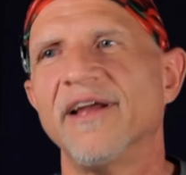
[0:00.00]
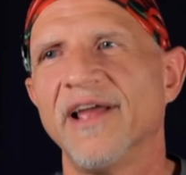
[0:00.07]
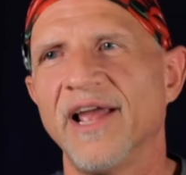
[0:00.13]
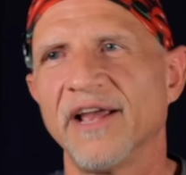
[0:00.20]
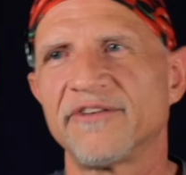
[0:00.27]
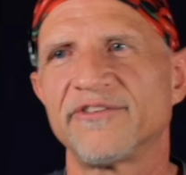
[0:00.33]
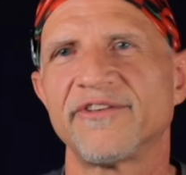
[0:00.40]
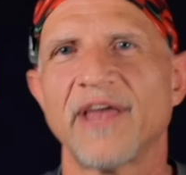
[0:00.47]

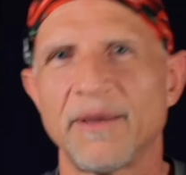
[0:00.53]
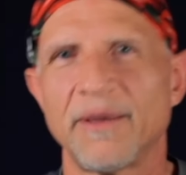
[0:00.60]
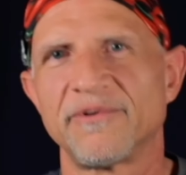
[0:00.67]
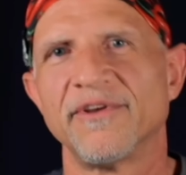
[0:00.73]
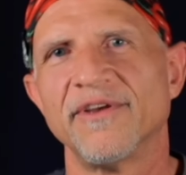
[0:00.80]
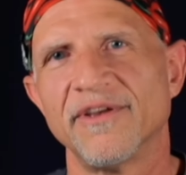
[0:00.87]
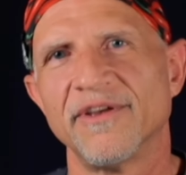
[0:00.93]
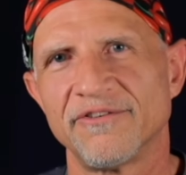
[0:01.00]
except
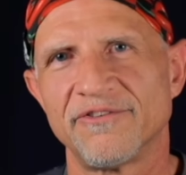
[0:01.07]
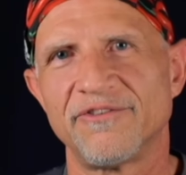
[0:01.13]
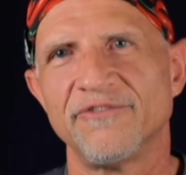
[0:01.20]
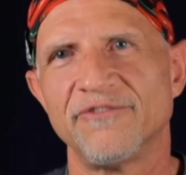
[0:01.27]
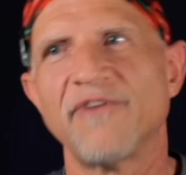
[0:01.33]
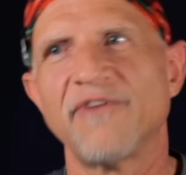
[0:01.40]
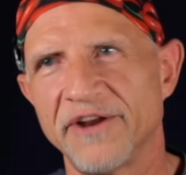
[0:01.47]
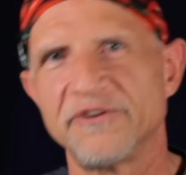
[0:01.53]
to
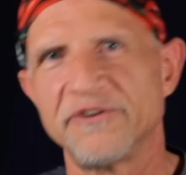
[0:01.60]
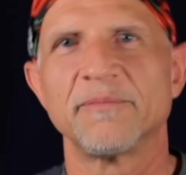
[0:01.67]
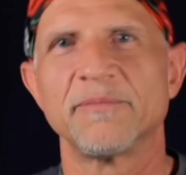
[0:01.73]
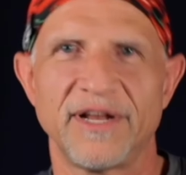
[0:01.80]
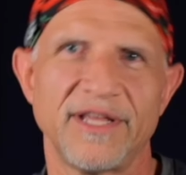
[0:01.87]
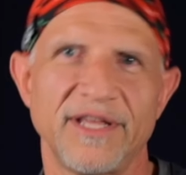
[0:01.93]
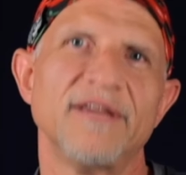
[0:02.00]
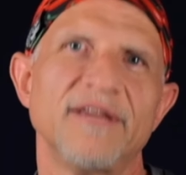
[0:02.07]
find your
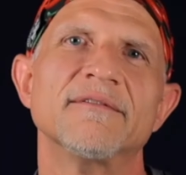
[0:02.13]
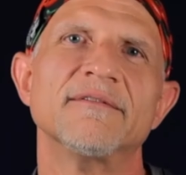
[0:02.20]
buddy,